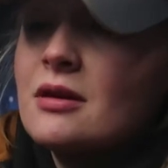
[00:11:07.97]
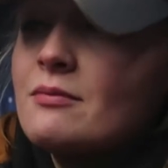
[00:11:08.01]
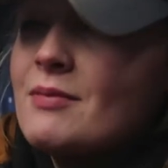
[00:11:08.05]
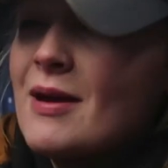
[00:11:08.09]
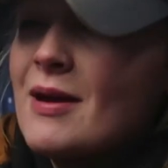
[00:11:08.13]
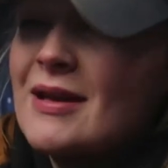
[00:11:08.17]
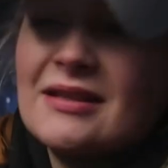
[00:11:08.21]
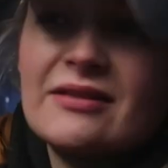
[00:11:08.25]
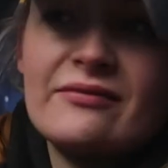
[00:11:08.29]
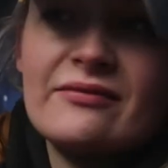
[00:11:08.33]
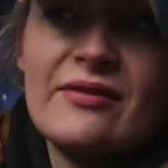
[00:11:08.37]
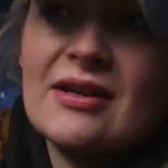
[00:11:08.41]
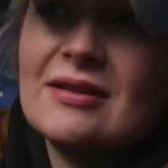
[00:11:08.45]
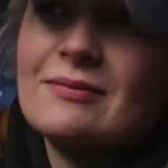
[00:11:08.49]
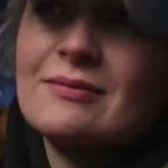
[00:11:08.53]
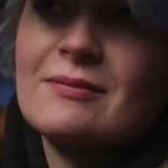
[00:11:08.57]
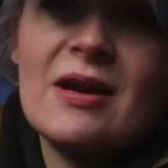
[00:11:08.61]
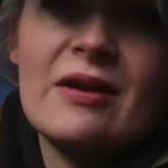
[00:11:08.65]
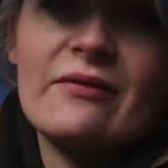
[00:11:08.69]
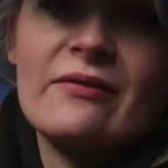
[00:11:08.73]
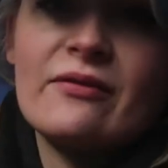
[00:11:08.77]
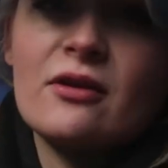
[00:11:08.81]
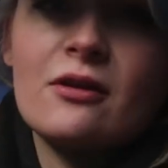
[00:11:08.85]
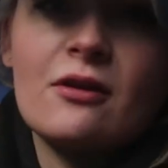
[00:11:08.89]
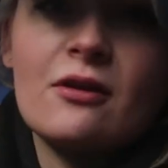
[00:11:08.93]
Best
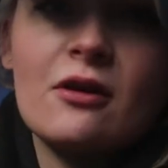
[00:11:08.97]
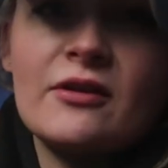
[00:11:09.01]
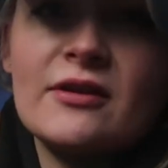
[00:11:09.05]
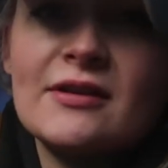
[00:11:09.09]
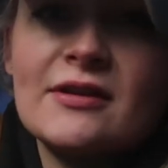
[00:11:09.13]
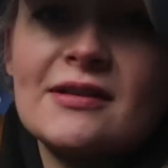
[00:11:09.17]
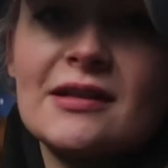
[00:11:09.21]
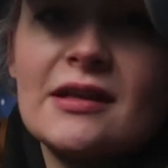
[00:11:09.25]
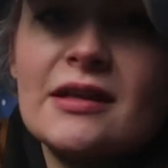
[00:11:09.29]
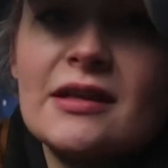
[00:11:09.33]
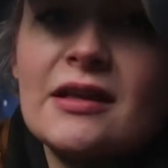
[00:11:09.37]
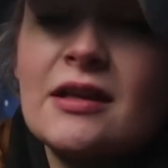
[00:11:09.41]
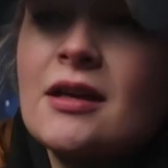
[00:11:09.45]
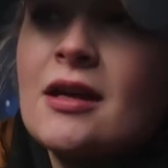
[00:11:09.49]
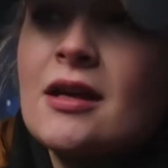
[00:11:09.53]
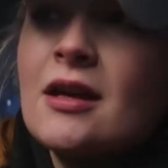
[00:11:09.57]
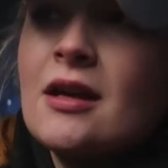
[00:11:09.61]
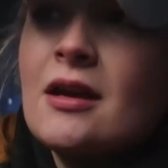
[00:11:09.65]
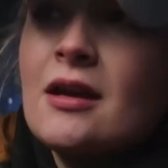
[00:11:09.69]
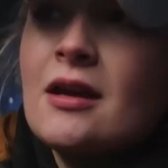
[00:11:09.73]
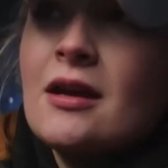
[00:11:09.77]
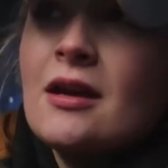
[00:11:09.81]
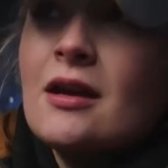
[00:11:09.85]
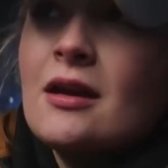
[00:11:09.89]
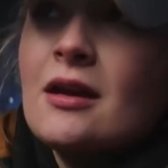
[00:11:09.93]
investment ever, honestly.
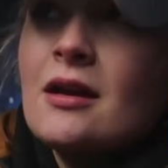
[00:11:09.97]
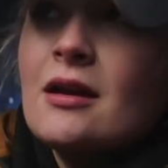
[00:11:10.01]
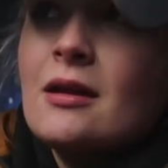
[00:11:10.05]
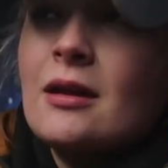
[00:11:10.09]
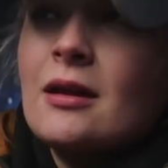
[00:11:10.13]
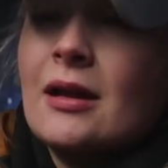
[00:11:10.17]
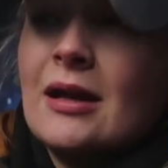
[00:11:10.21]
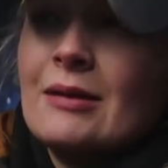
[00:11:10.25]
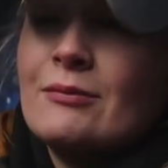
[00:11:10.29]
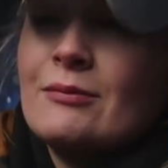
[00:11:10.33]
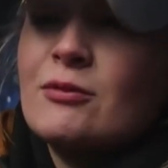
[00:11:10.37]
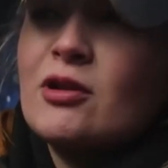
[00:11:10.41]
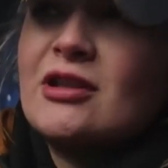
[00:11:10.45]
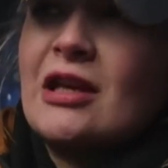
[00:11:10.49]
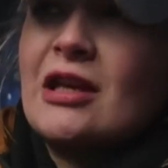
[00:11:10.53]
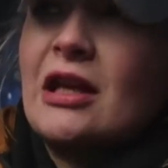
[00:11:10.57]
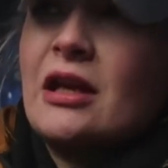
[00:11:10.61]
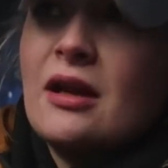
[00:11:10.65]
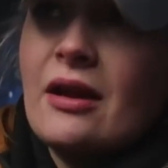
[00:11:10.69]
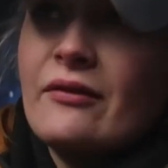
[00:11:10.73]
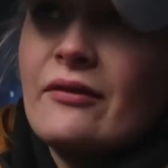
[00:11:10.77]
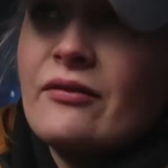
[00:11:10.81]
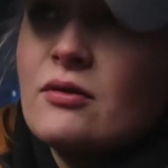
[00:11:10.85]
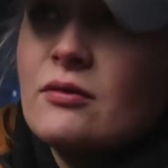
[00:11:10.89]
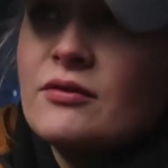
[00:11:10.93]
Like, I'm not
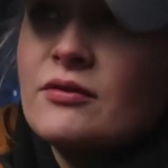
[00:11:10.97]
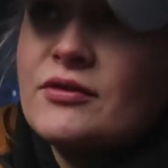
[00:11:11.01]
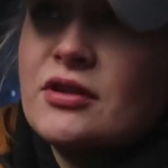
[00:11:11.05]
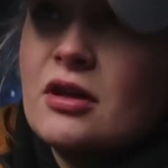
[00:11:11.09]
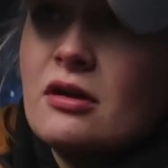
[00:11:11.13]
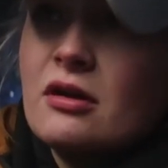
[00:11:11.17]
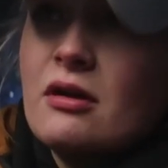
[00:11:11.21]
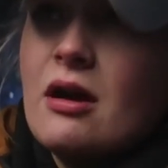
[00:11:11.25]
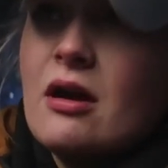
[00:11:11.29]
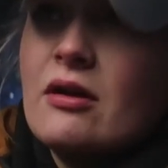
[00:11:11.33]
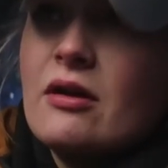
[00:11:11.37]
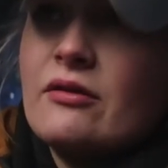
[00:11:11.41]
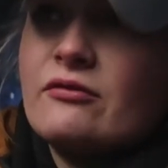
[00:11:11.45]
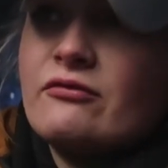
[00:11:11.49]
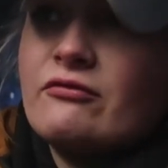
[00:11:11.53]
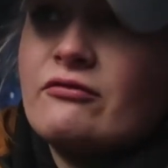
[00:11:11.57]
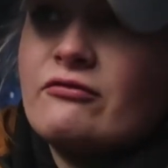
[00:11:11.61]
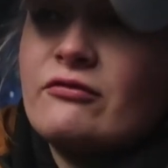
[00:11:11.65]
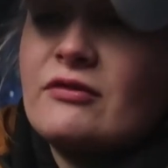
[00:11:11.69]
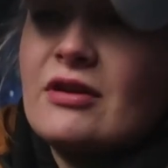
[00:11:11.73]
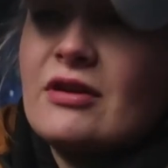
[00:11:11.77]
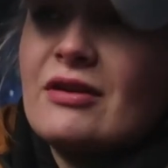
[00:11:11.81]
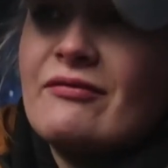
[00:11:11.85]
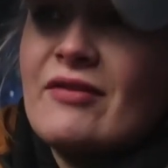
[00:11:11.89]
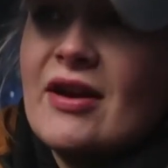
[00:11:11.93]
telling everyone to go out
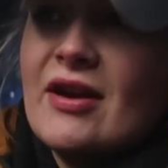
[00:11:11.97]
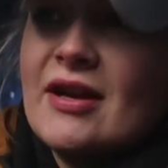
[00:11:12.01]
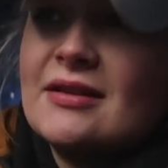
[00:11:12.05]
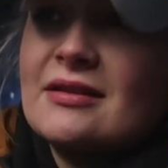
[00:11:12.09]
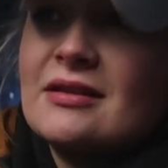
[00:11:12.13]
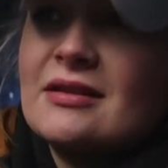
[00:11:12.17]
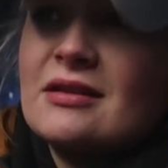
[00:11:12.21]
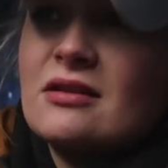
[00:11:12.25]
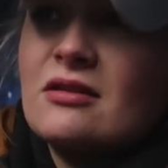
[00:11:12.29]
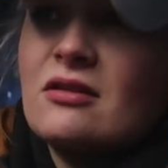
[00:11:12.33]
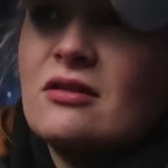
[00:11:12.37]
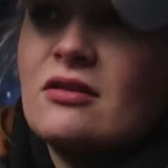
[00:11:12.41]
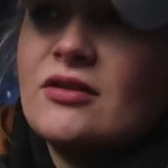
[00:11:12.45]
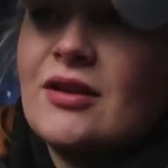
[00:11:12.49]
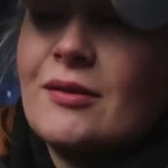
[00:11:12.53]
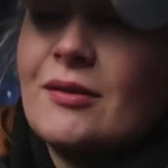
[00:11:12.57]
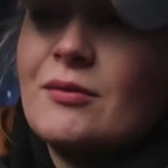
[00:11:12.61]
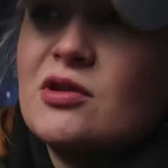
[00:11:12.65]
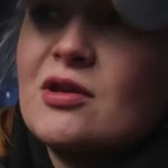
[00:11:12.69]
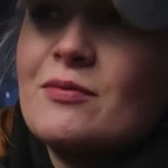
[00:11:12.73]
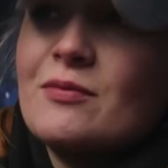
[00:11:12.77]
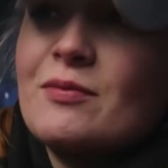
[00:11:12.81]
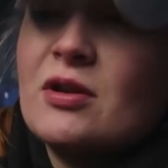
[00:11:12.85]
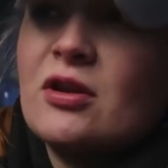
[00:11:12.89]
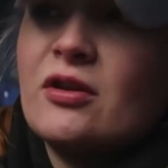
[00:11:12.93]
and invest in a goddamn
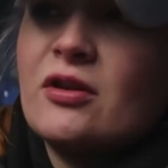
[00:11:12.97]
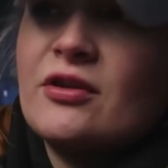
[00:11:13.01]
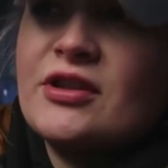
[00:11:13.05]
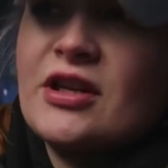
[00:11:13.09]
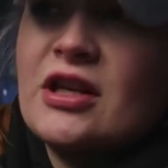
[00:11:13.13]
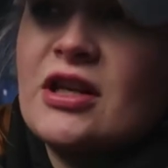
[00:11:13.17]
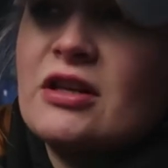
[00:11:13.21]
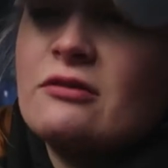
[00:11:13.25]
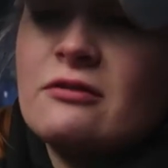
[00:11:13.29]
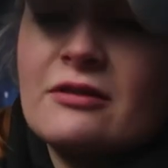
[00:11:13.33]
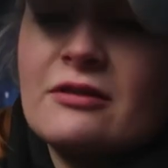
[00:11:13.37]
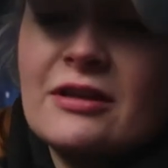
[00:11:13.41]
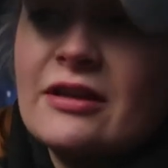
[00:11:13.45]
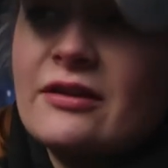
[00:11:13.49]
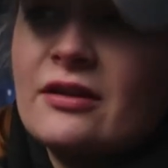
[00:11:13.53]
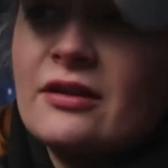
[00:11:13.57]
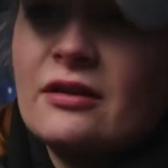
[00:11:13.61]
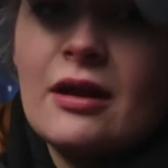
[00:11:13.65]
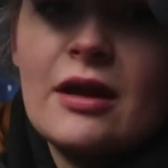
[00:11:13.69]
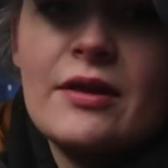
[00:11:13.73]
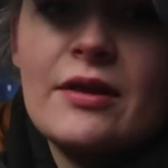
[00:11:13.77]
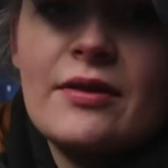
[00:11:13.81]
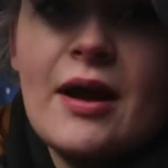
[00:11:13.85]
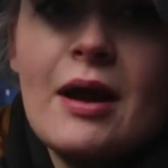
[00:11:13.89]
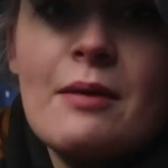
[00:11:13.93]
shipping container or anything
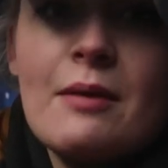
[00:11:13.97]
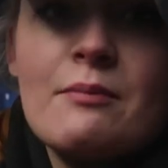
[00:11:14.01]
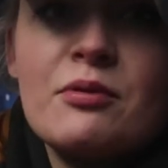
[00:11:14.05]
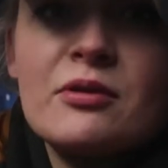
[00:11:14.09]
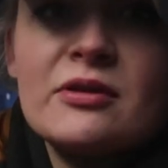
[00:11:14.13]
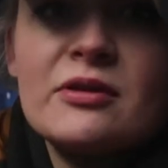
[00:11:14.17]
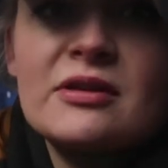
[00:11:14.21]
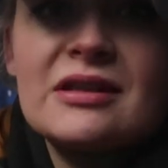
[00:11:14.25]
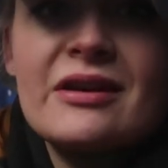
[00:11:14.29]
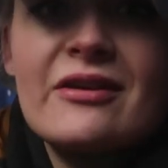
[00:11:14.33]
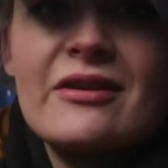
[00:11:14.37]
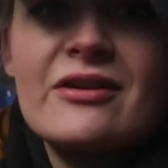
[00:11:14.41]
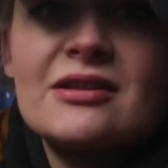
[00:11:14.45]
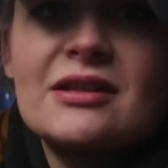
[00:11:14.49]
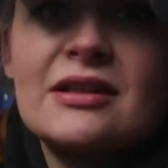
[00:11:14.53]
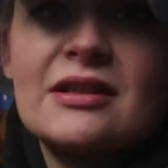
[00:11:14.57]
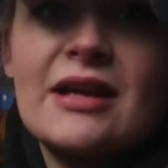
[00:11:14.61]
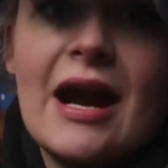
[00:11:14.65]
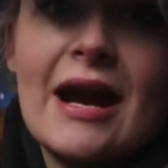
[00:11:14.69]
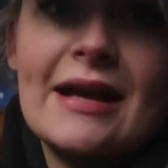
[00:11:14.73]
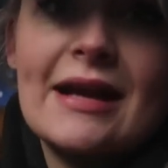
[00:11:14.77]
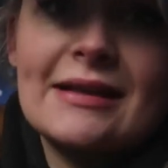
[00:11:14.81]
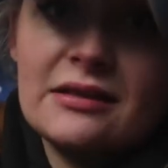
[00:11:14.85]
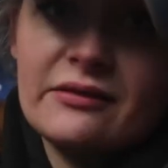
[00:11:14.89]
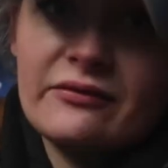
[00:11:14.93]
like that, but seriously
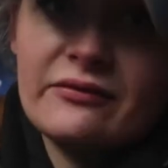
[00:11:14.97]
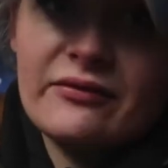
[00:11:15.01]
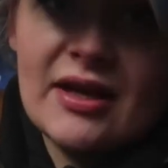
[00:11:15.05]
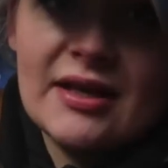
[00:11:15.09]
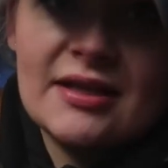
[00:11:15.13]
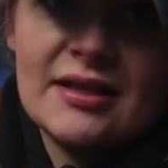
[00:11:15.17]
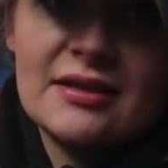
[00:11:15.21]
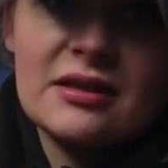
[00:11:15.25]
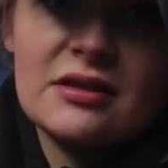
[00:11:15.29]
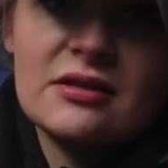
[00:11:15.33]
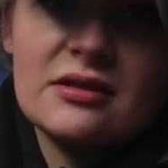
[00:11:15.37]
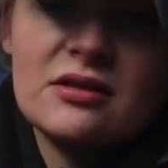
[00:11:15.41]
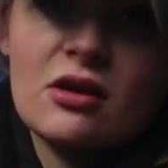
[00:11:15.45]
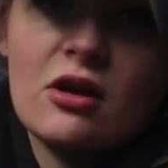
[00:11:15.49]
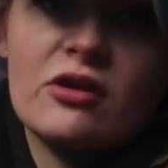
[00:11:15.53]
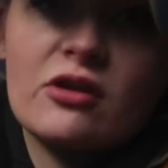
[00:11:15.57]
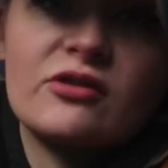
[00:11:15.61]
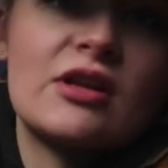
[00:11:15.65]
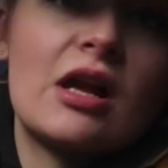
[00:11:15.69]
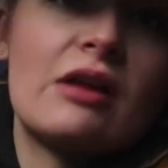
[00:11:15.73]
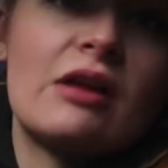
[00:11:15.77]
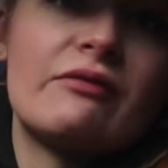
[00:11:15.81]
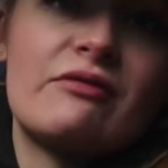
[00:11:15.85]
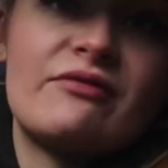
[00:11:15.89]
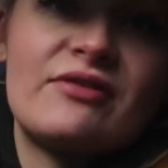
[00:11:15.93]
guys, invest into
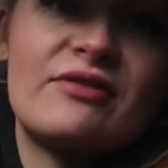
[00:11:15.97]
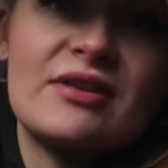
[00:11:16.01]
yourself.